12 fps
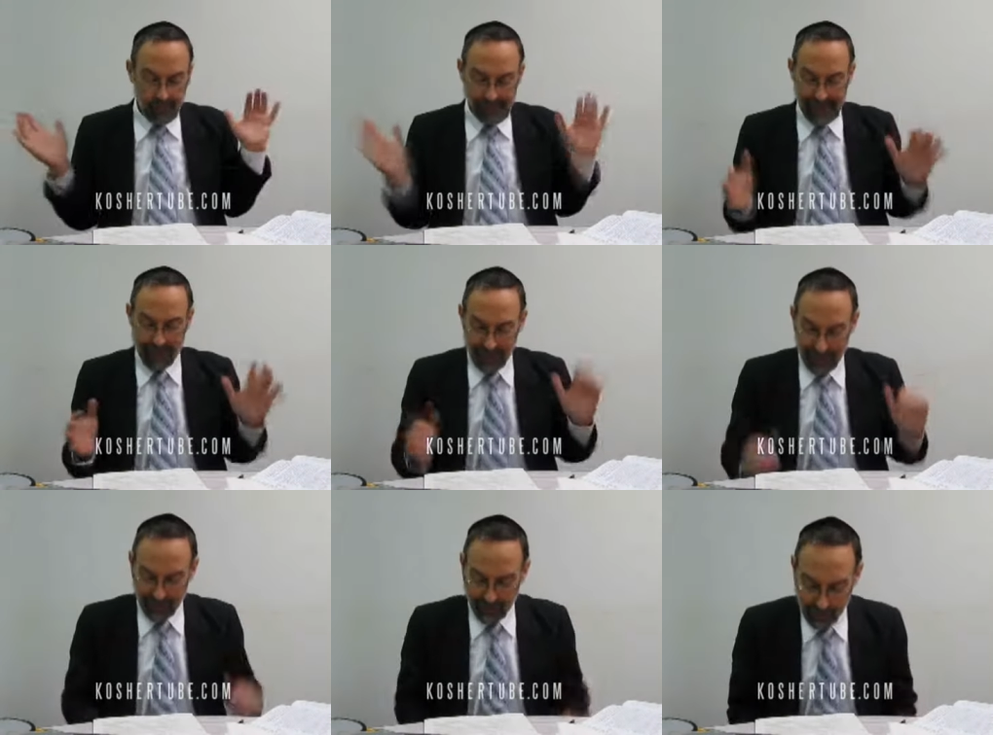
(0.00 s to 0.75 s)

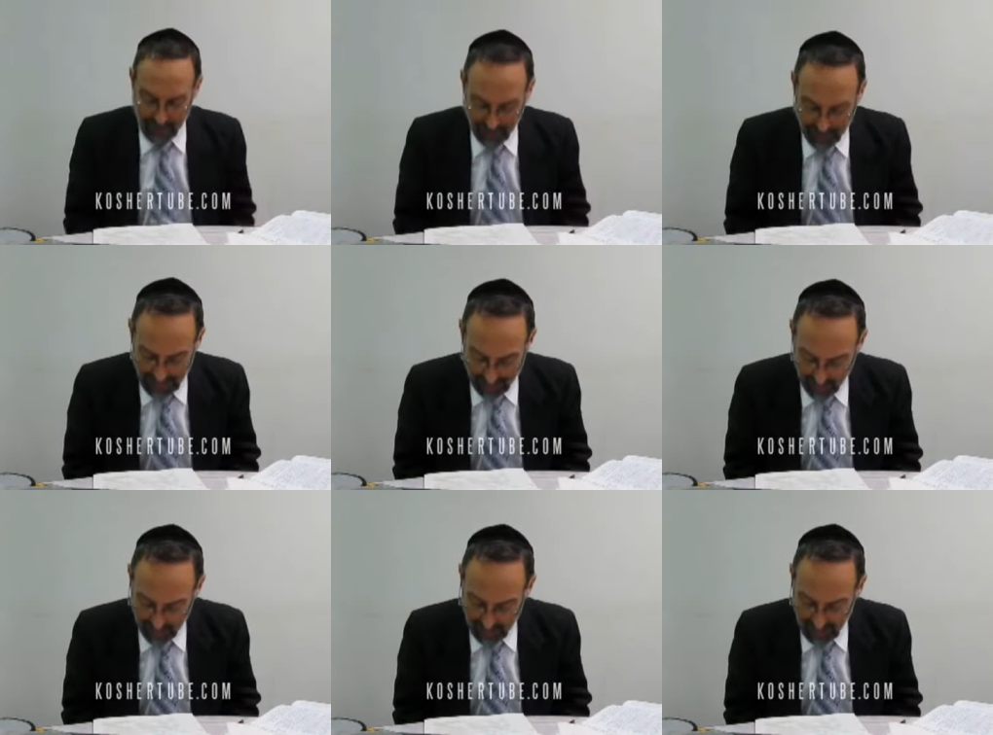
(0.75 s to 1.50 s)
seventy of them, bow down
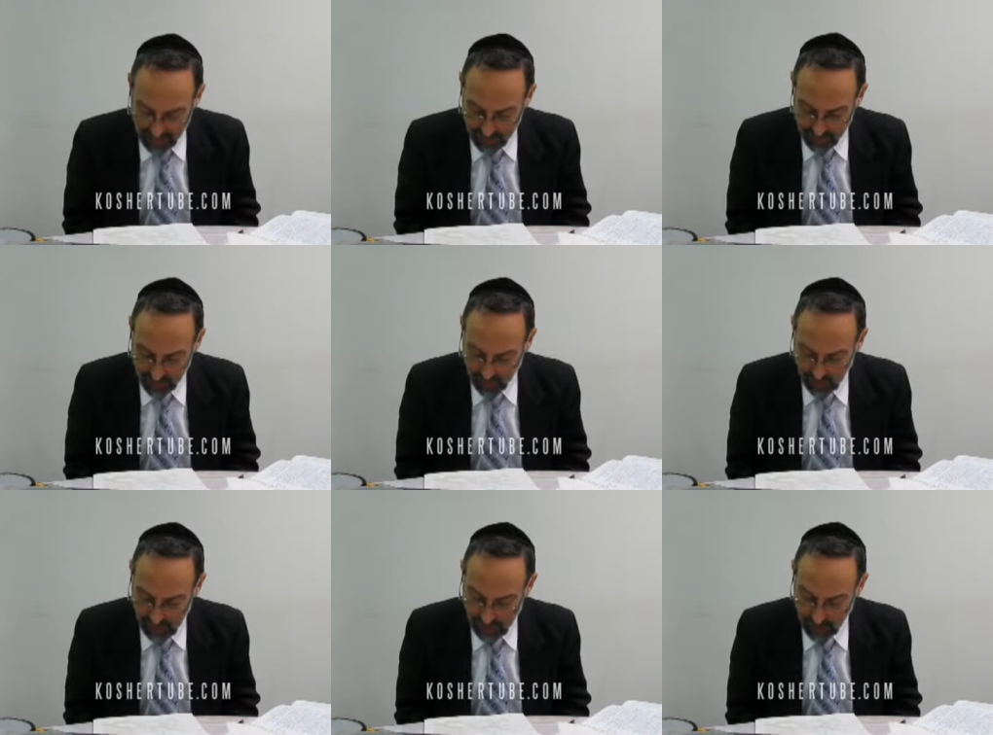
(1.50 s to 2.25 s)
to, ya to
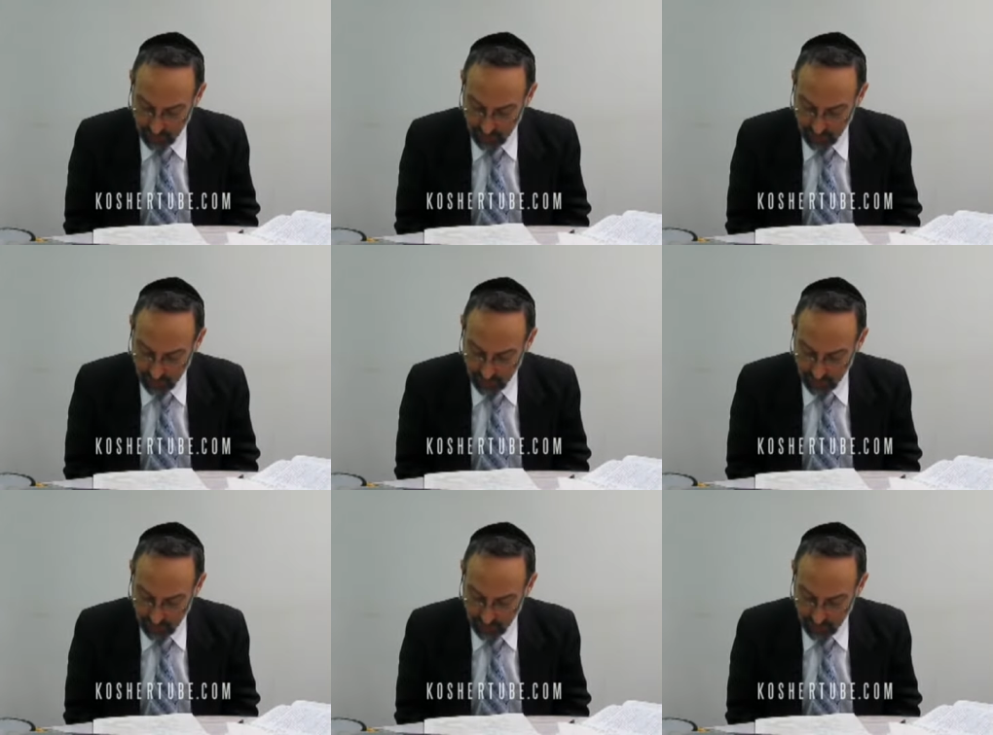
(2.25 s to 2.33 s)
Yosef.